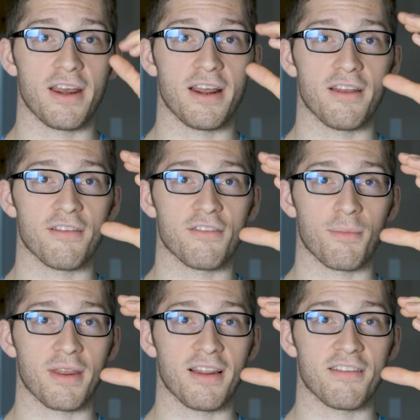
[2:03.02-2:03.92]
than
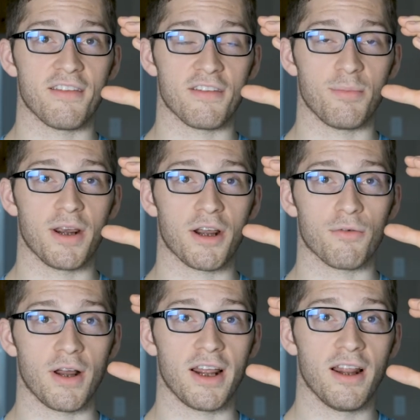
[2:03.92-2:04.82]
something that's this big,
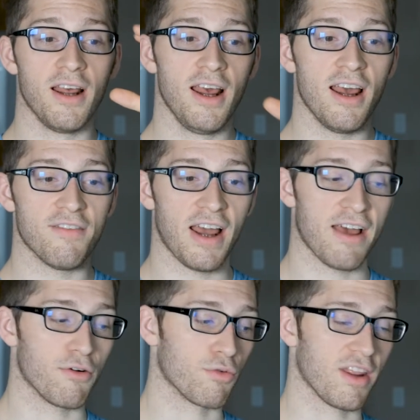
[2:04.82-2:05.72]
right? If I
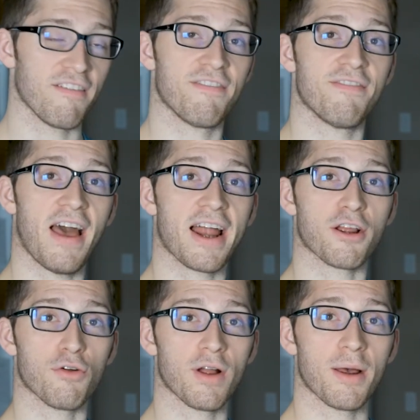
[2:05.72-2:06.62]
have a really
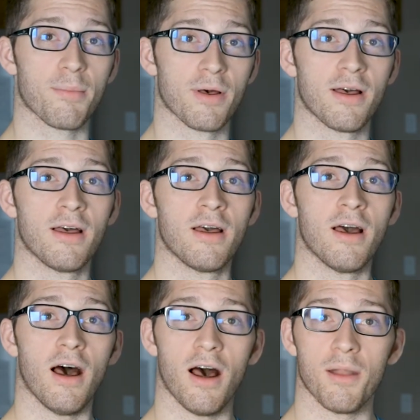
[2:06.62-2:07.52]
fat grip
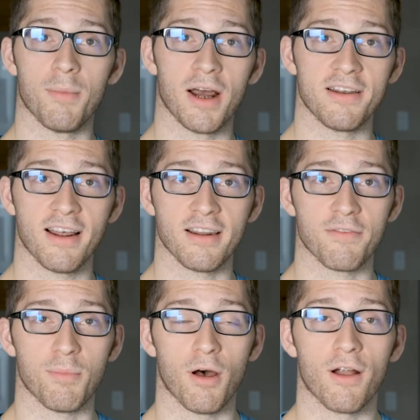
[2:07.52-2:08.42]
on my
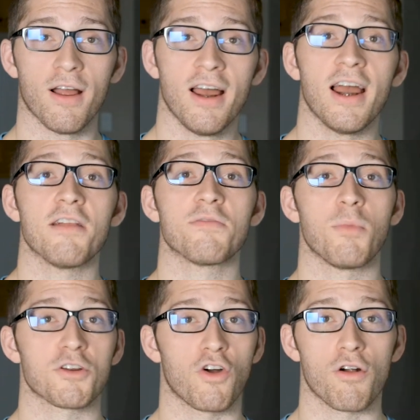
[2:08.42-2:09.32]
deadlift bar, it's
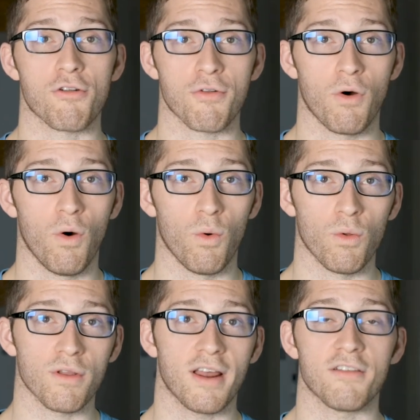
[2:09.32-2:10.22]
much harder to
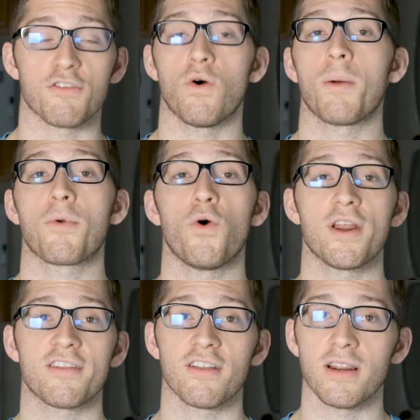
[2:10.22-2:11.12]
hold. And so I'm
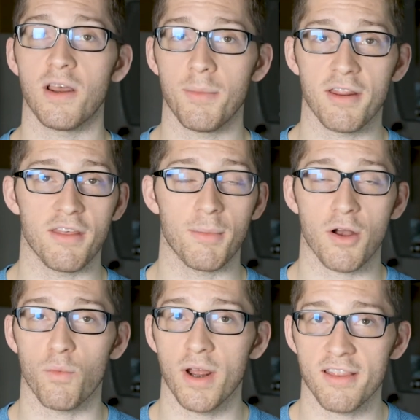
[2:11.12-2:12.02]
going to limit the
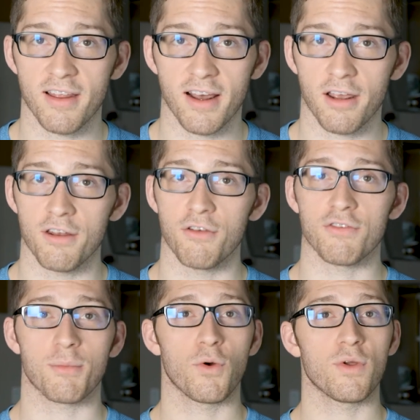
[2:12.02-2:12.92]
amount of weight that I can
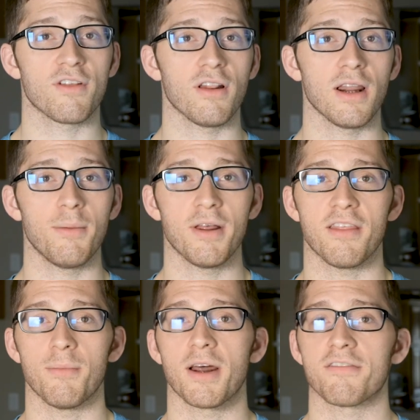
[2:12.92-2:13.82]
use. I'm going to limit
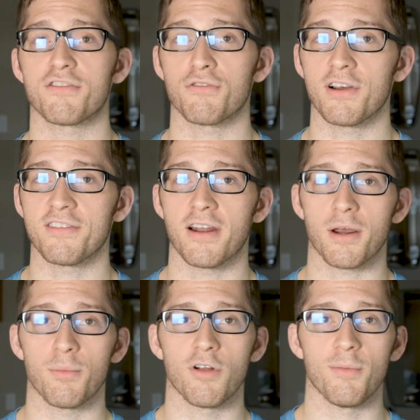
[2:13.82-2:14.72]
the amount of stress that I
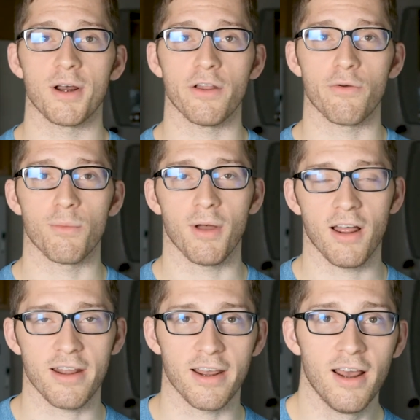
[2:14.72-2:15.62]
can put on my lower
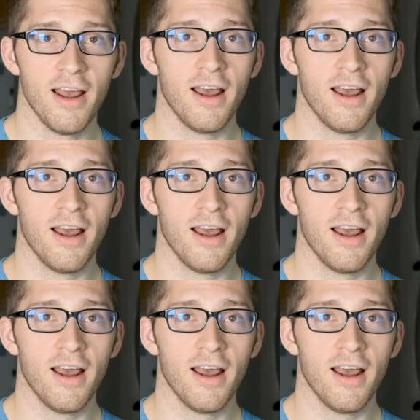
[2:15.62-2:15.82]
body